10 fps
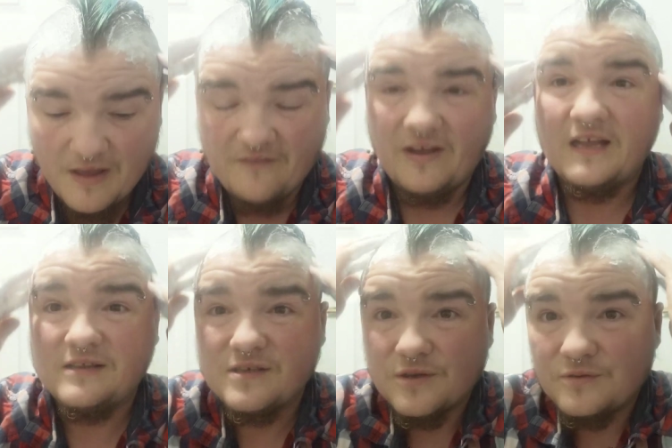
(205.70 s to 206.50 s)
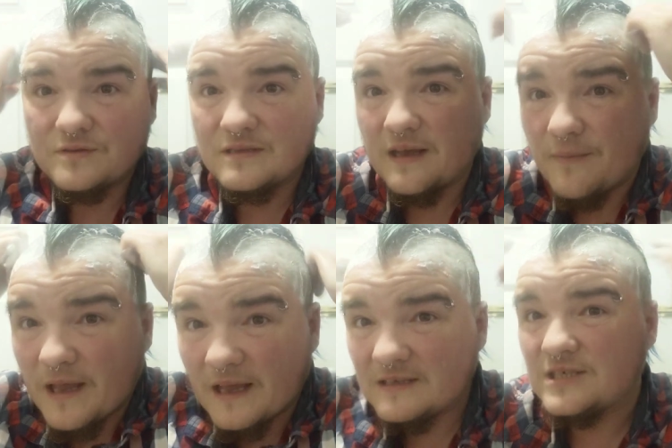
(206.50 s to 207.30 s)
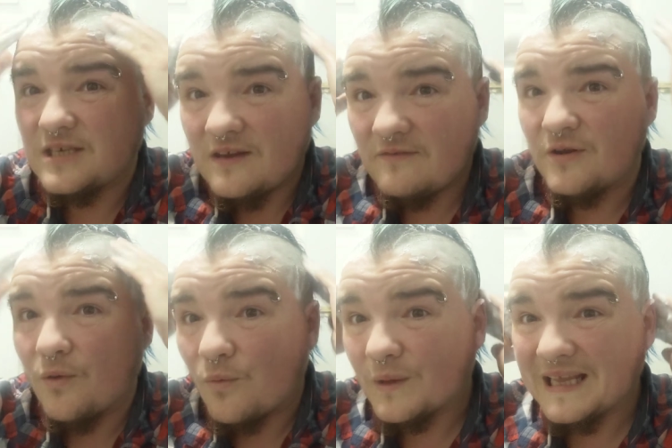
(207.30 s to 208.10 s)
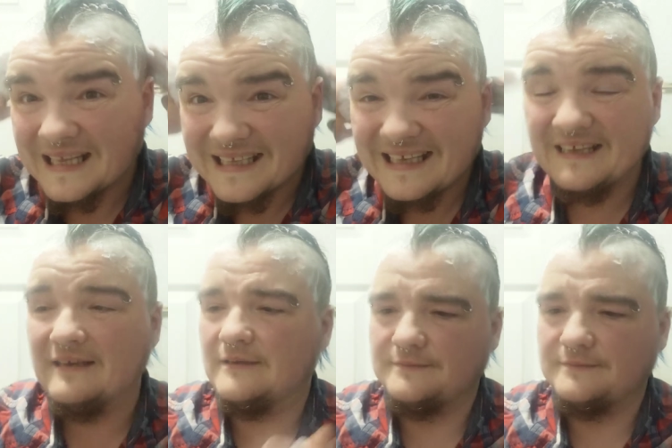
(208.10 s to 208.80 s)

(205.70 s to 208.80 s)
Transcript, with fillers: if I had to go and get my head shaved weekly,